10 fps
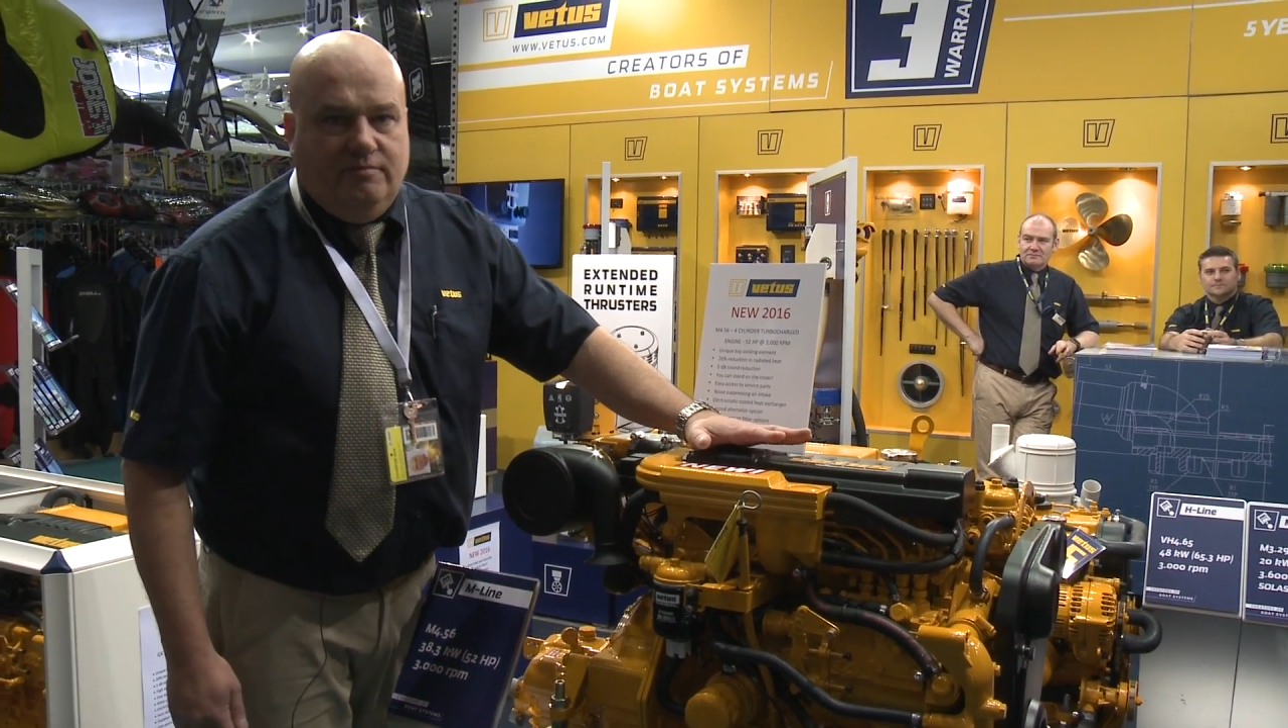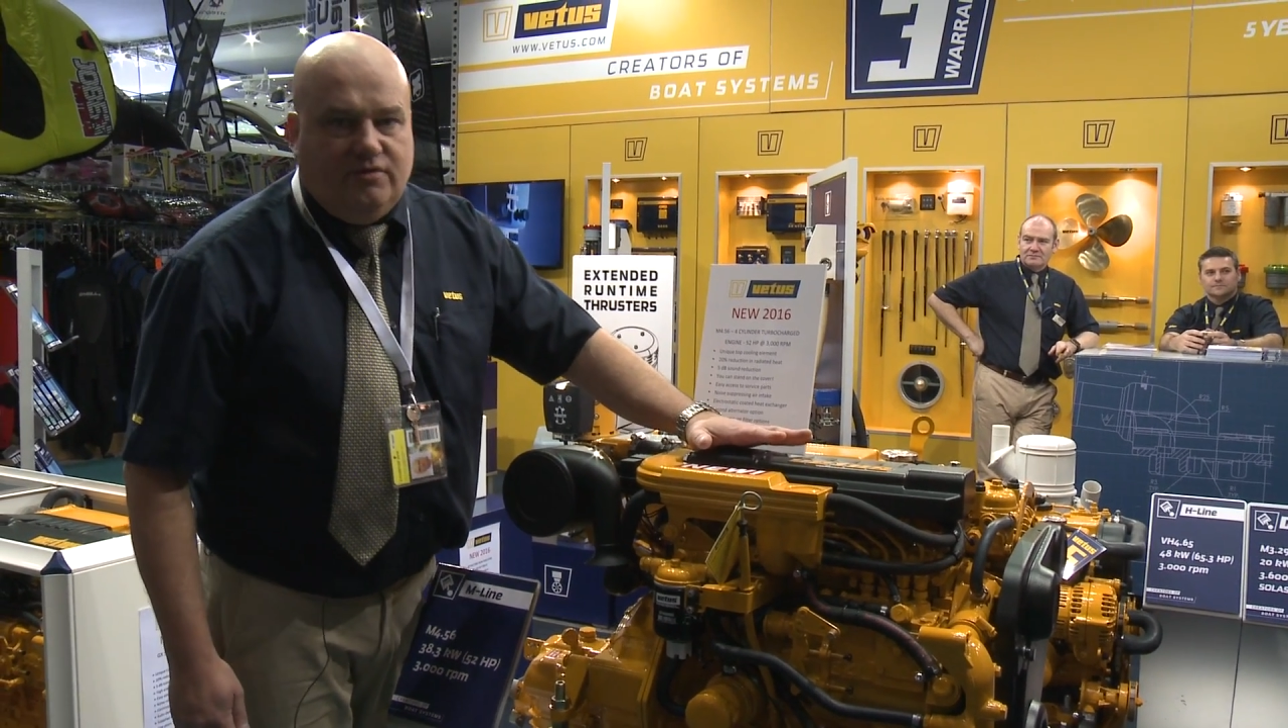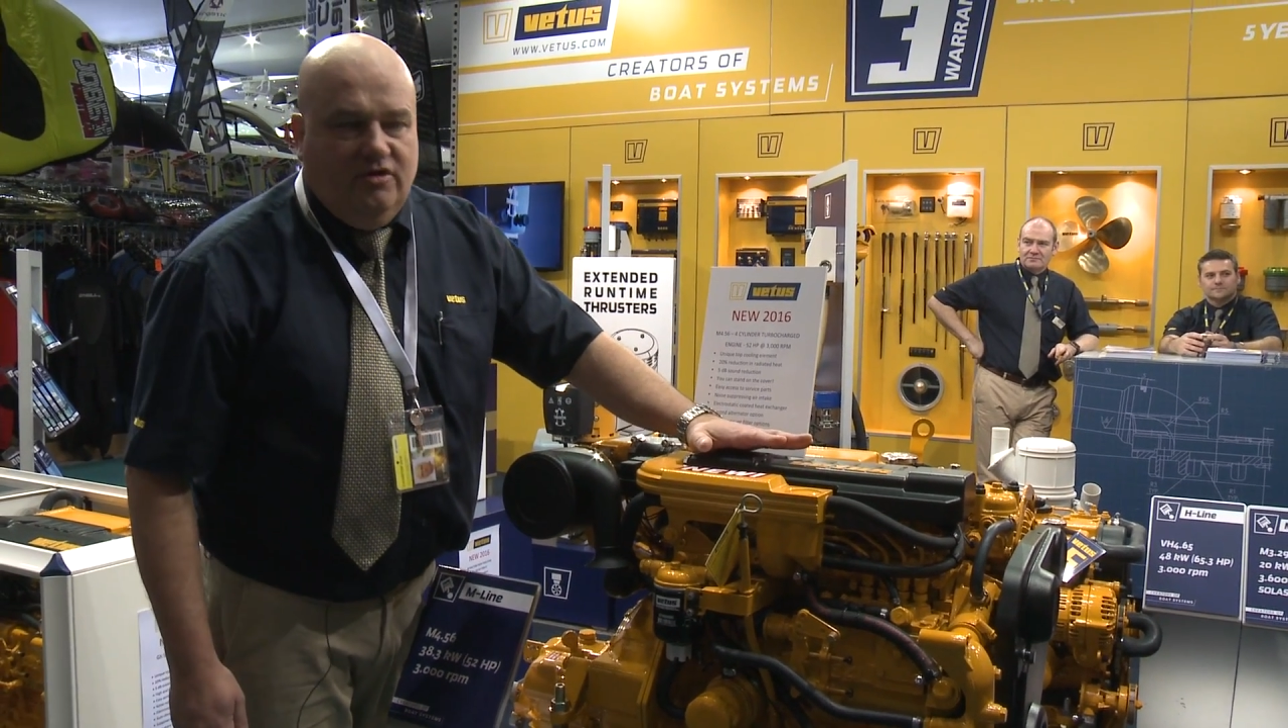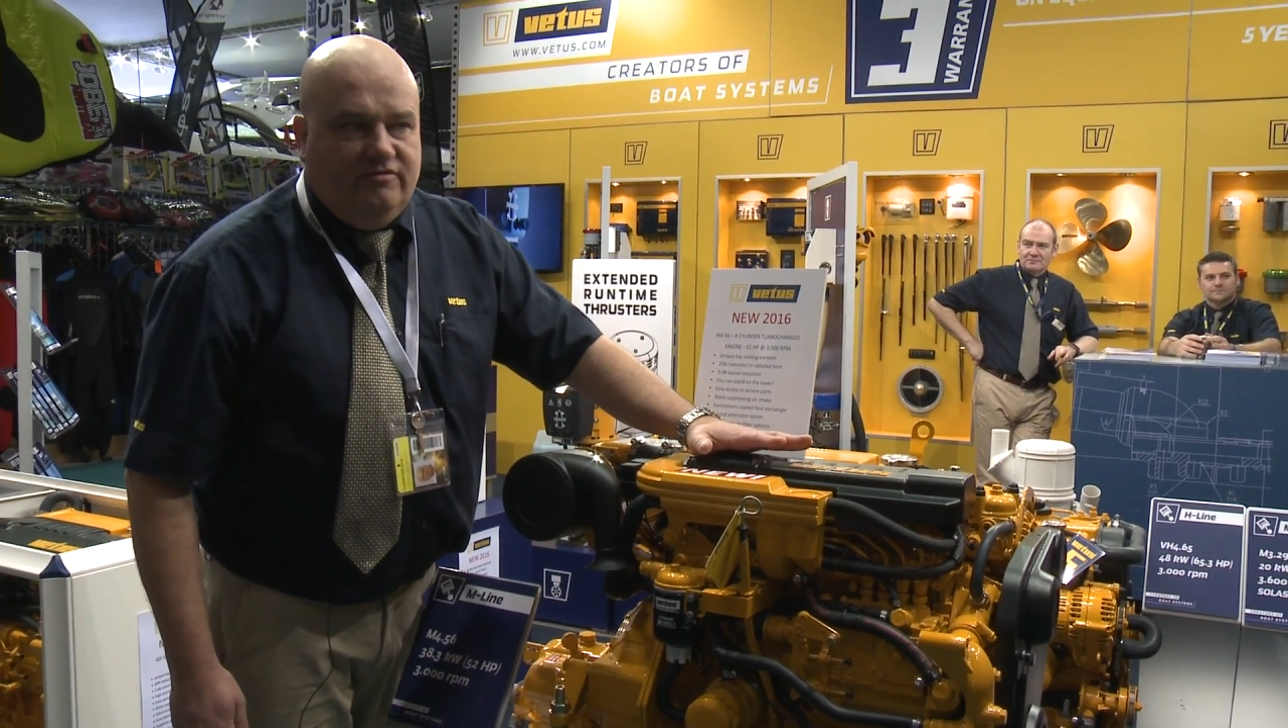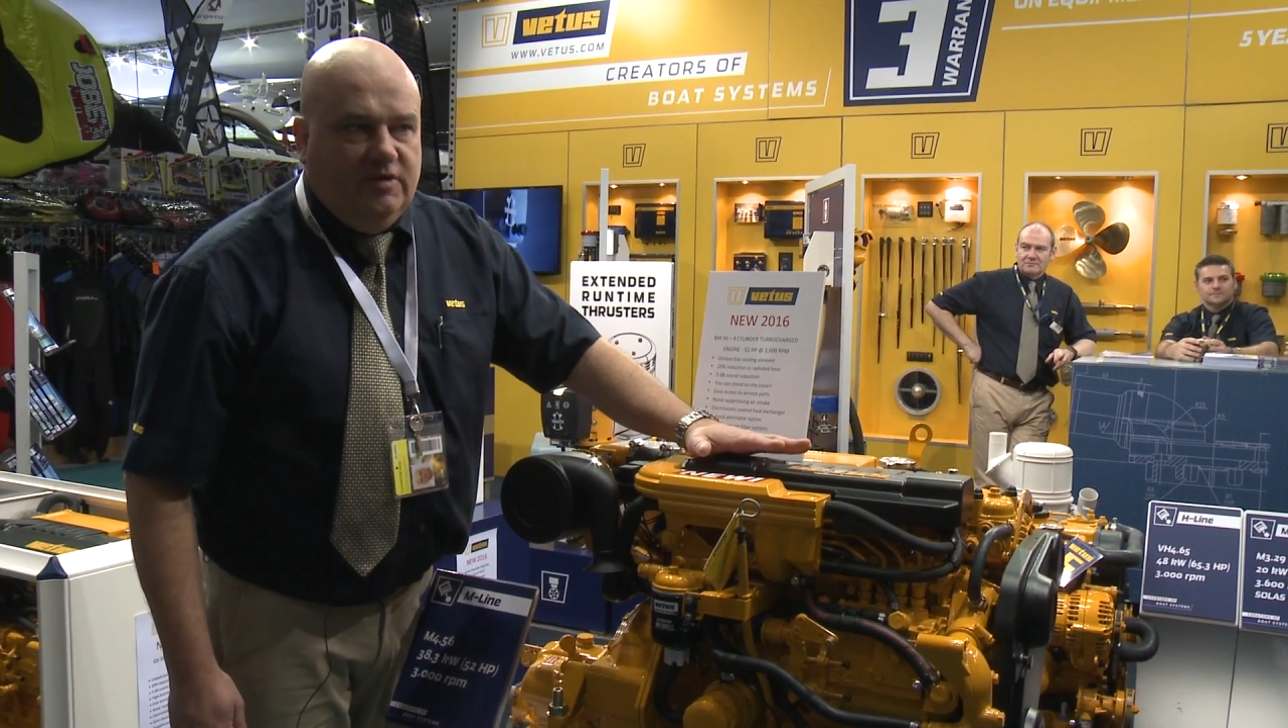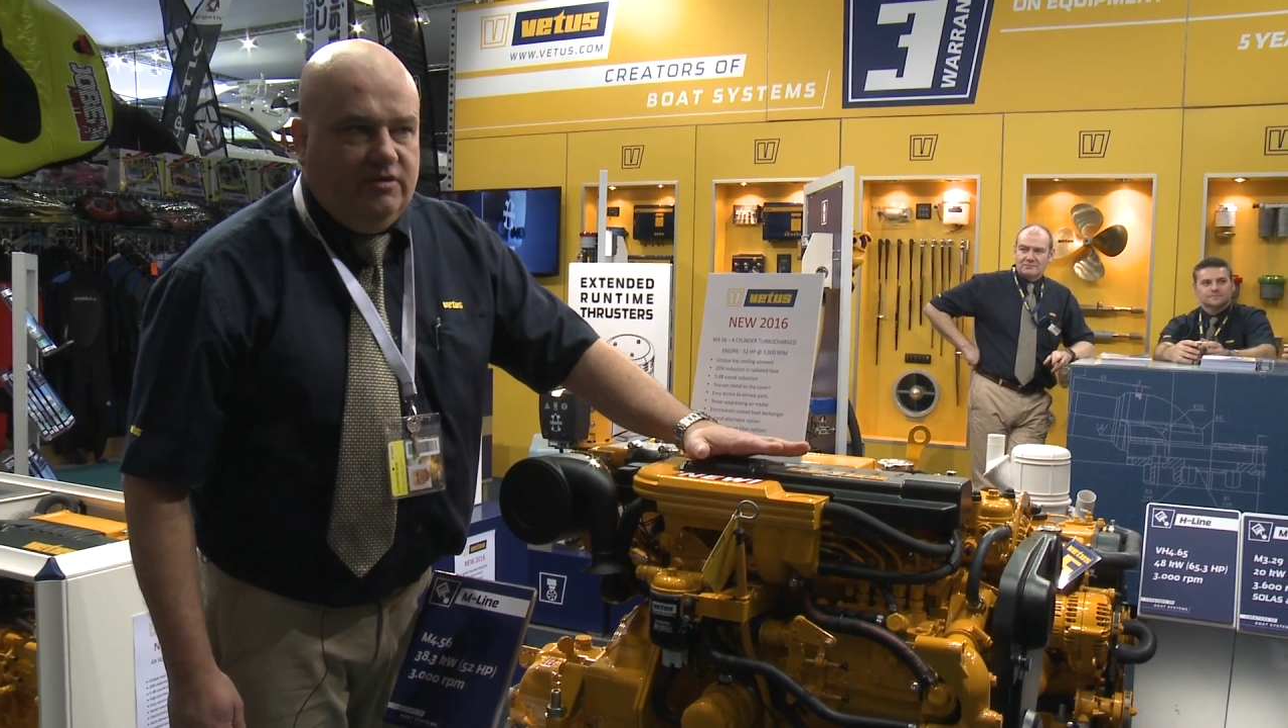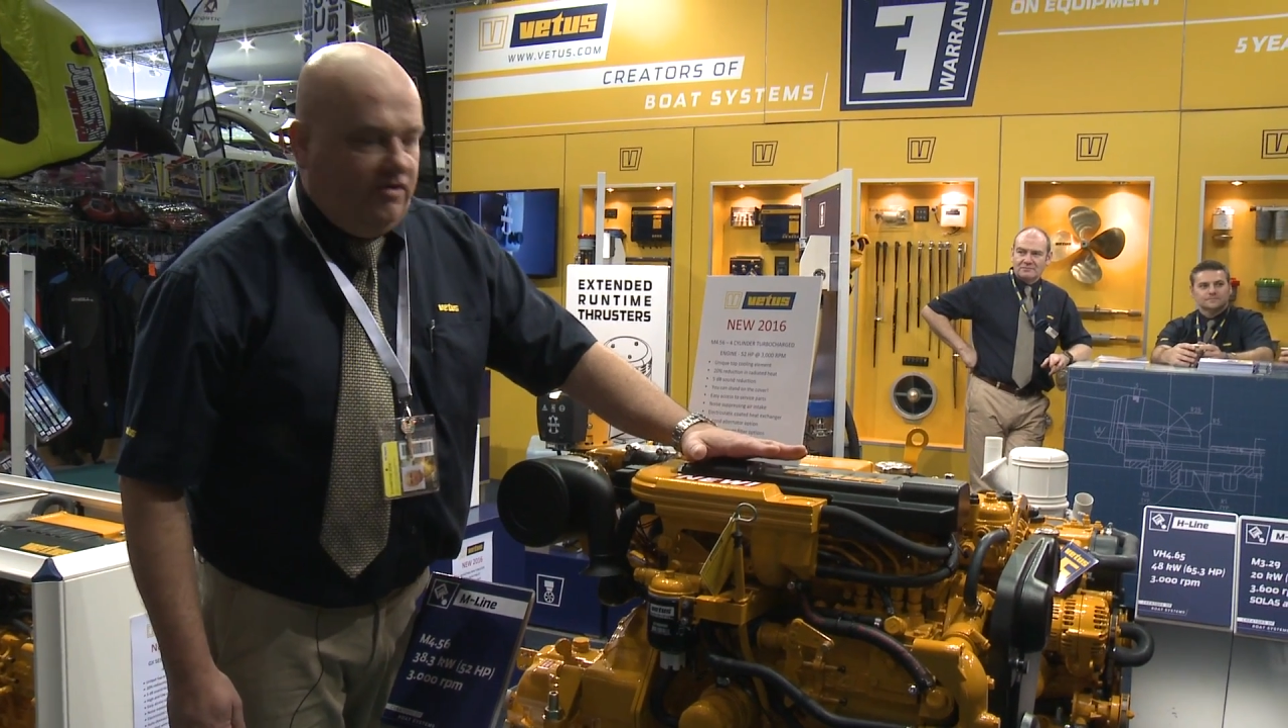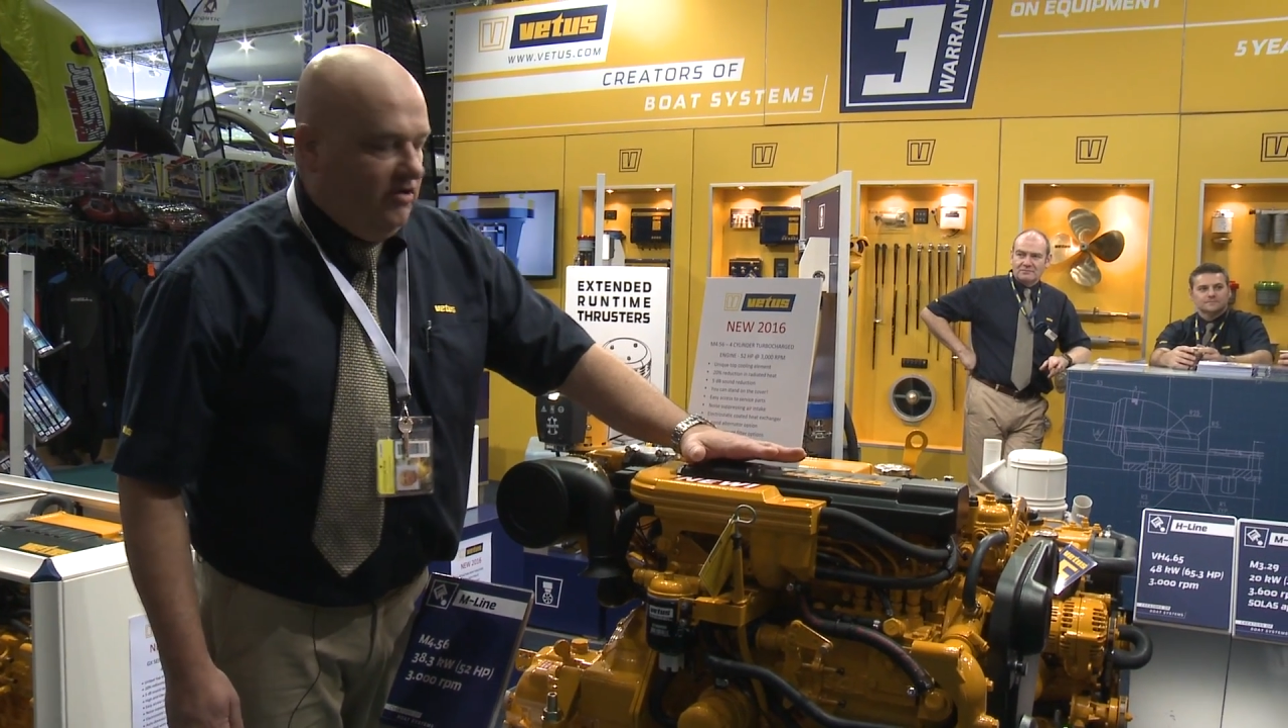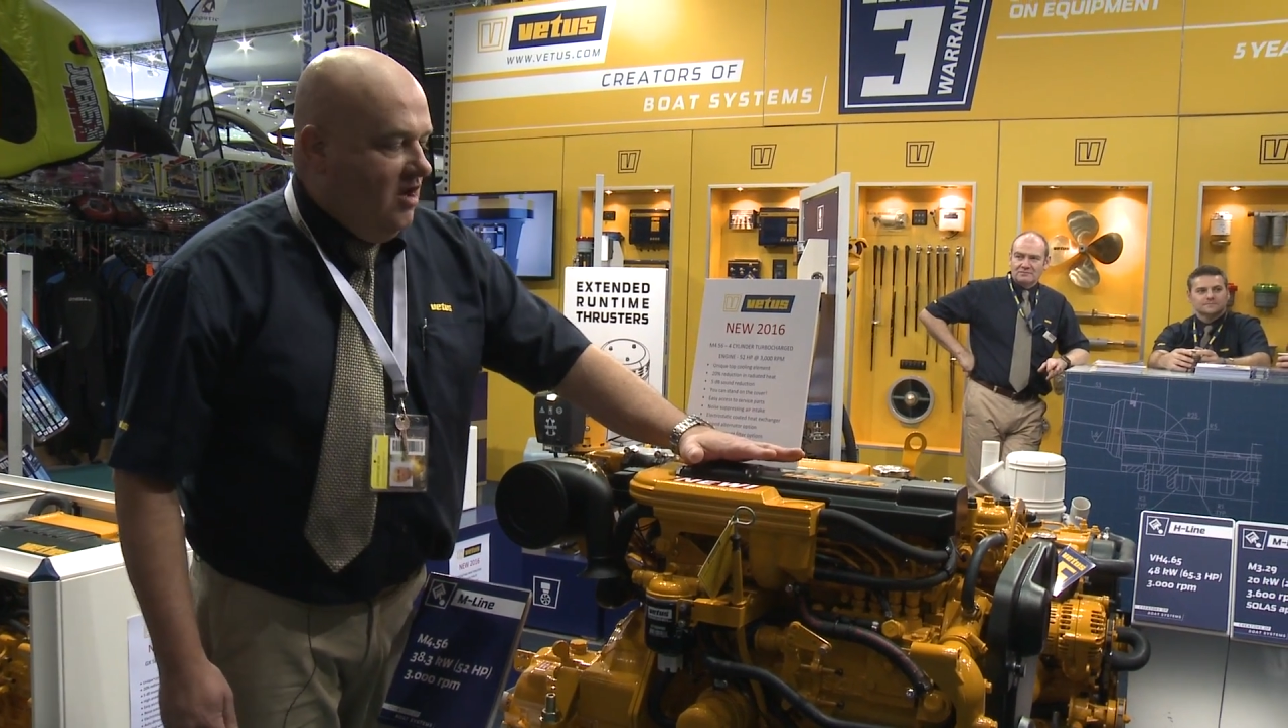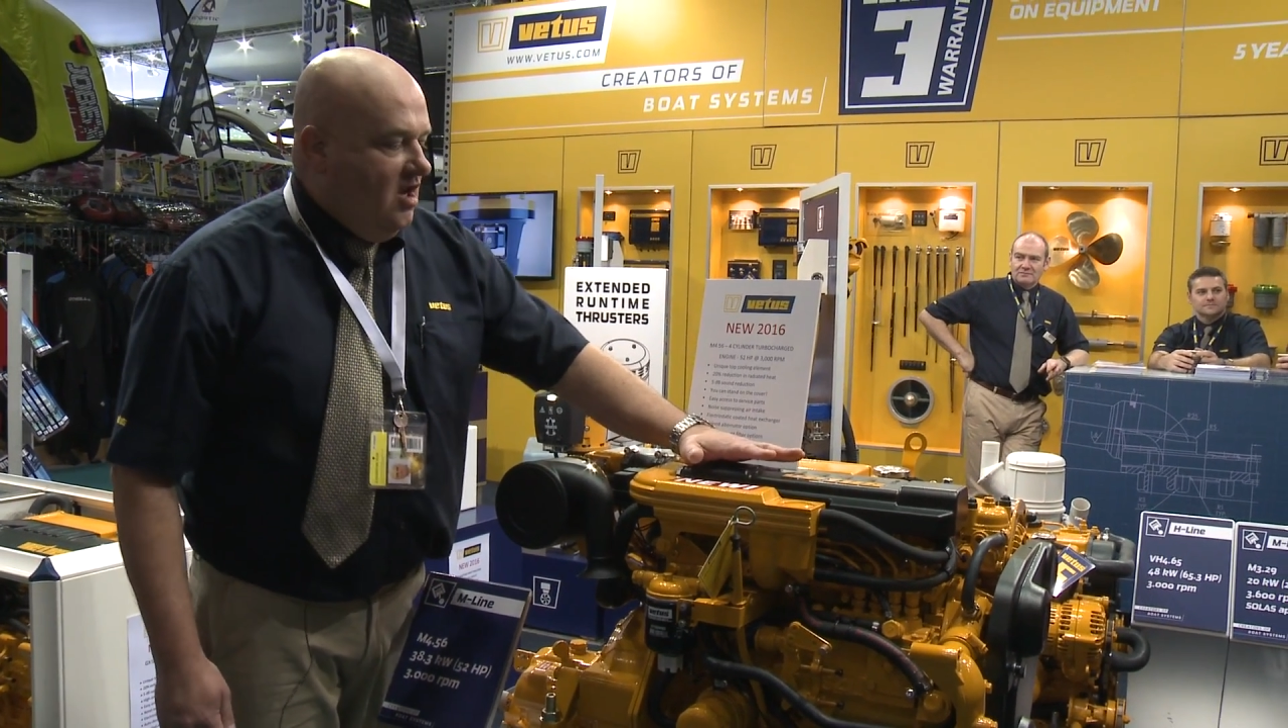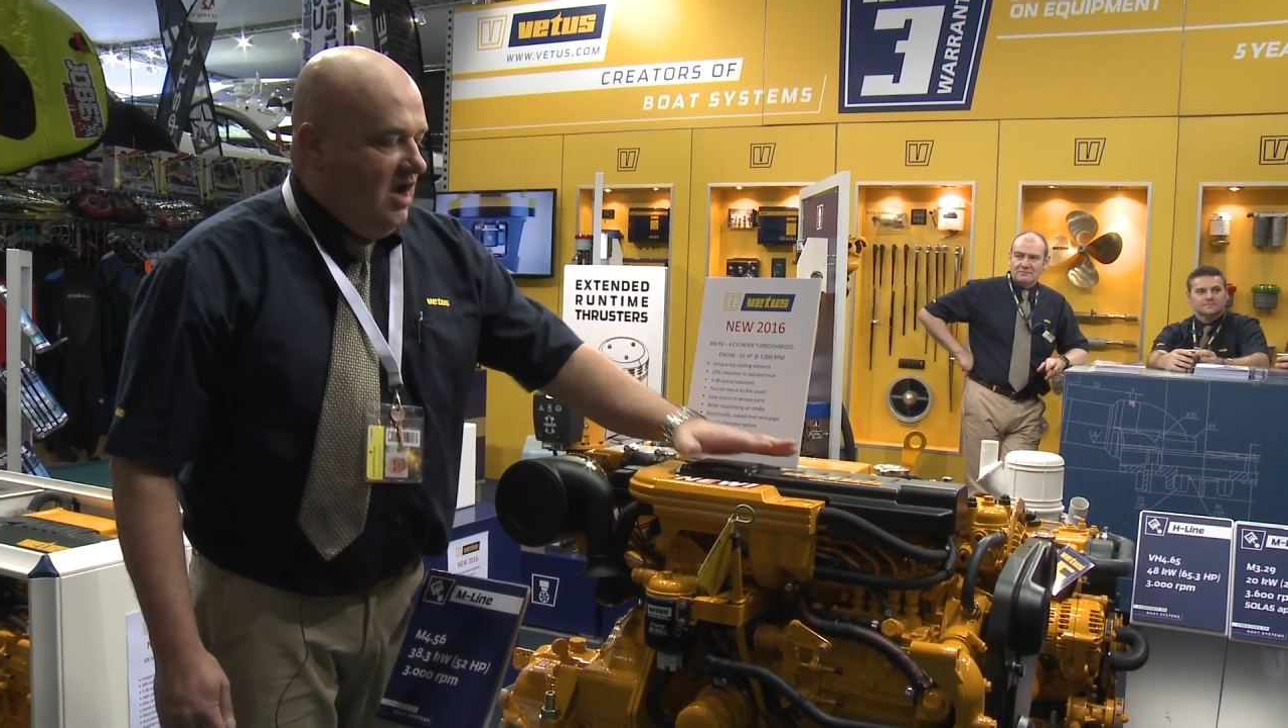improvements